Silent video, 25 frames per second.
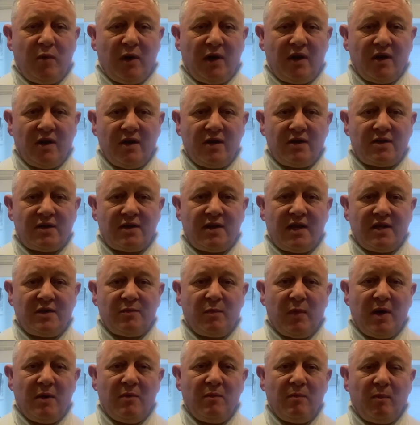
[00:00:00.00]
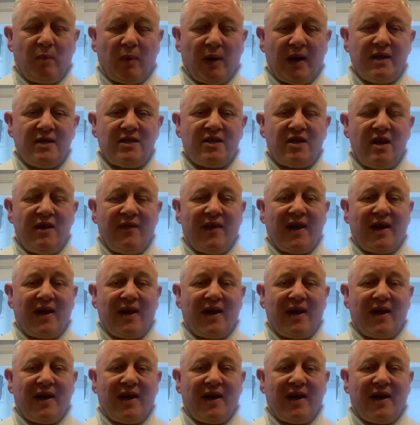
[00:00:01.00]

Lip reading: because there's been plenty